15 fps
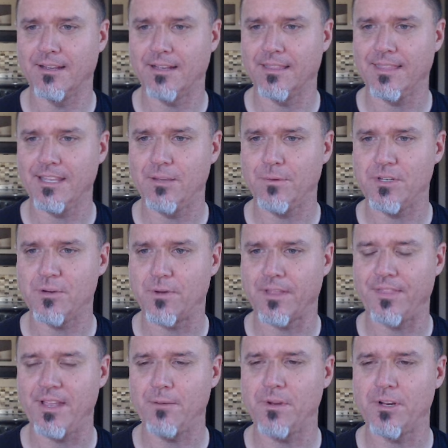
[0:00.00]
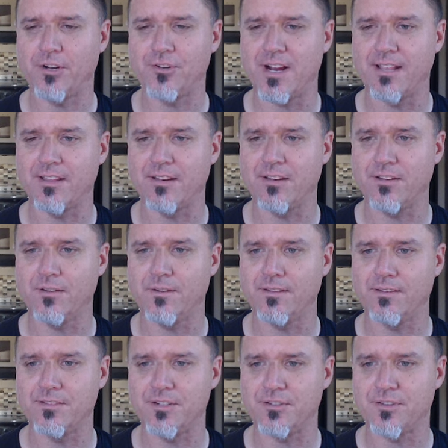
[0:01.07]
I think what you, I think what you're trying to do
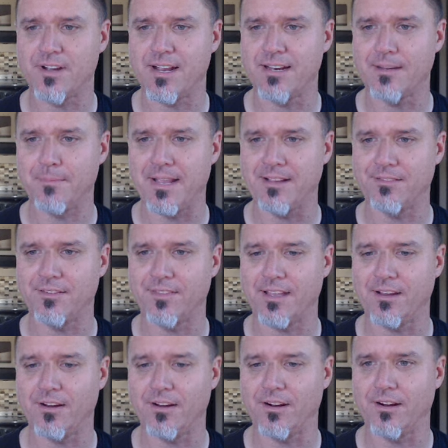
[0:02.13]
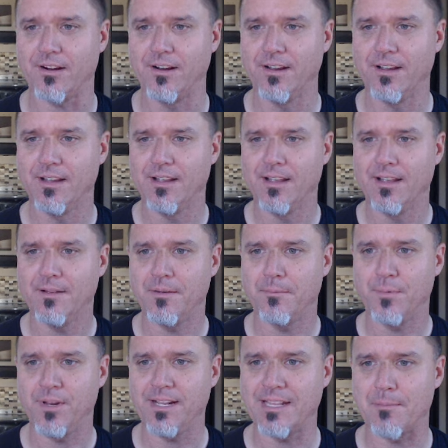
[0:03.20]
is, is you're trying to make it so that you're
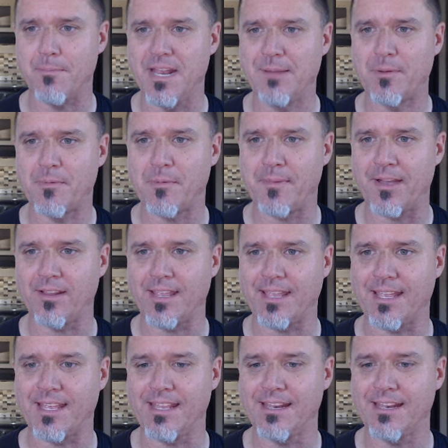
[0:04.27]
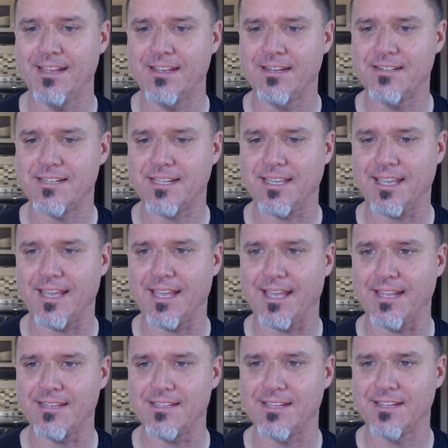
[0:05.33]
putting the minimum amount in to
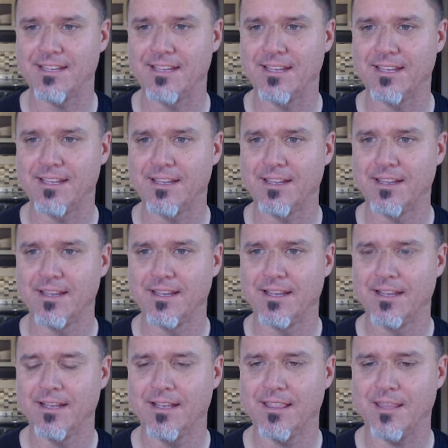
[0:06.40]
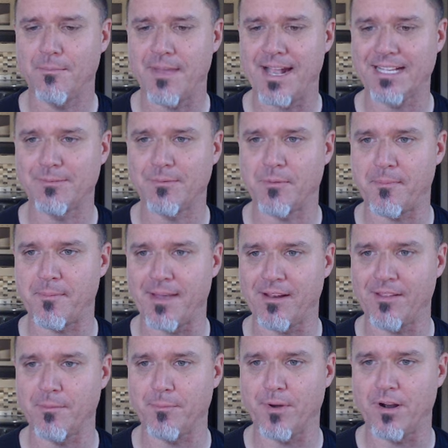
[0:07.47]
get the maximum
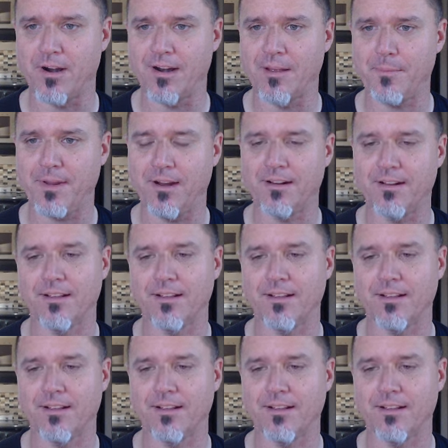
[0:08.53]
amount of the bar up here.